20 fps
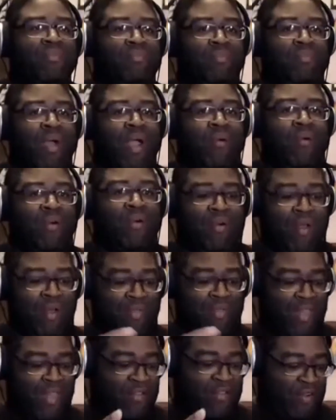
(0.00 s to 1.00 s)
know, well,
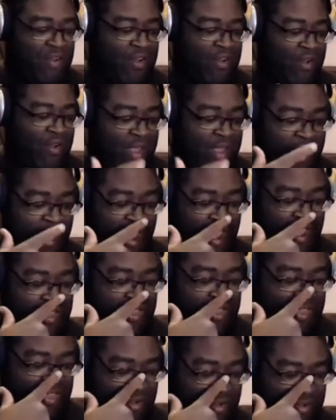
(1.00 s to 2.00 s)
I think for Kaya
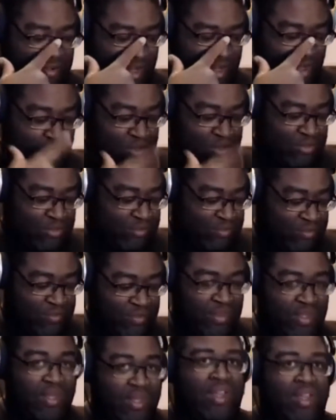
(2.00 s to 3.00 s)
3 would be awesome
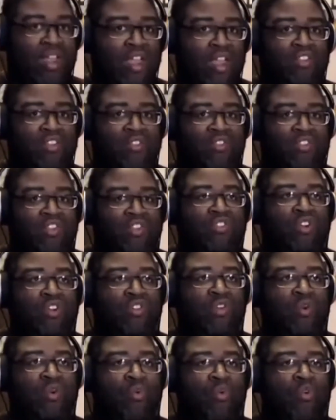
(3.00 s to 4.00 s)
is if she
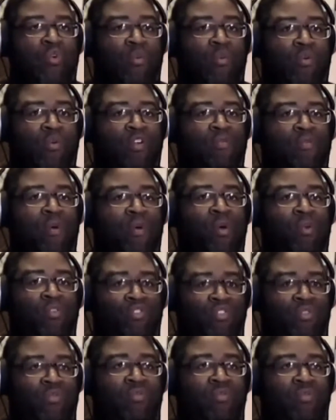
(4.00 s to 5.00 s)
took the Warp Wolf
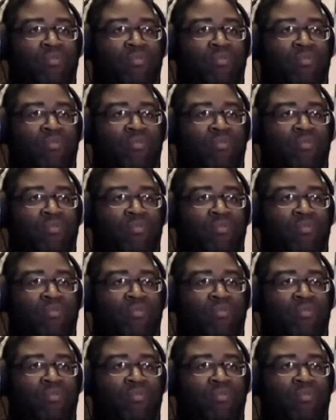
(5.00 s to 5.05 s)
Potion.